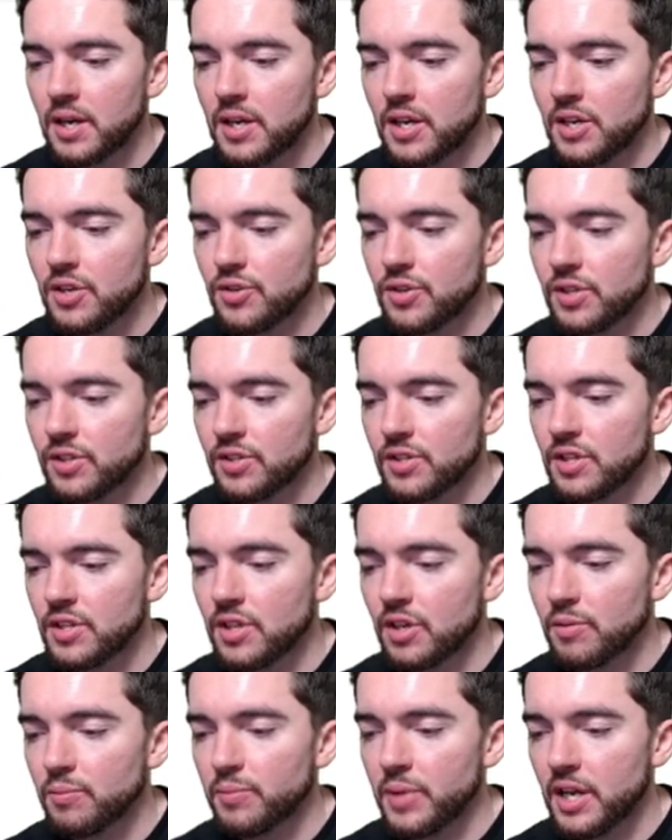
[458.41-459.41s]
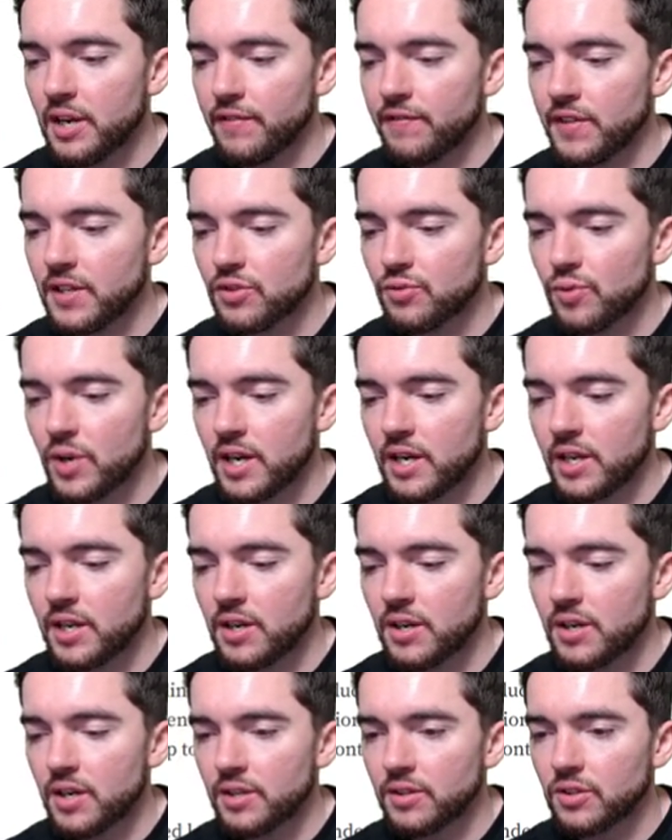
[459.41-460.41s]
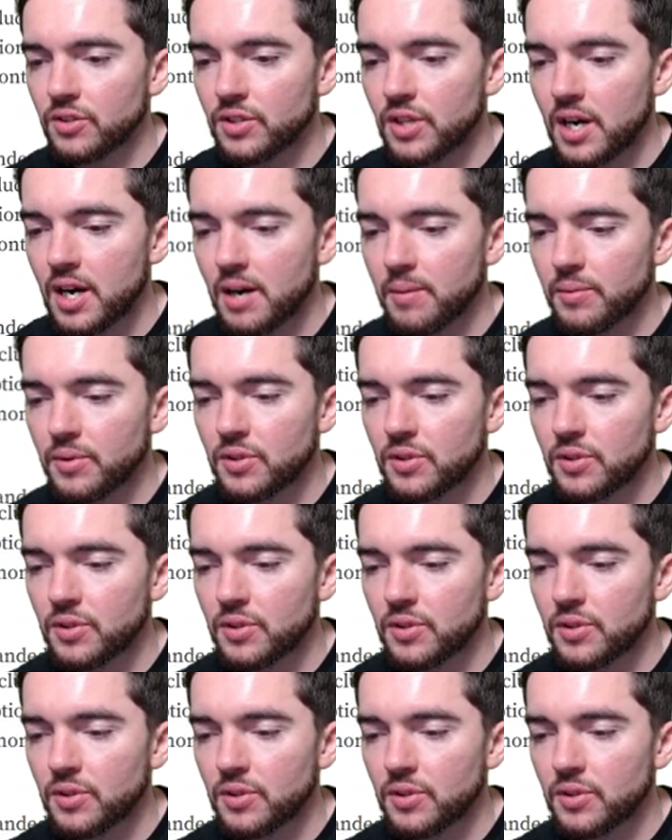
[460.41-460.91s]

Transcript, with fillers: You can see their benefits right here at the top.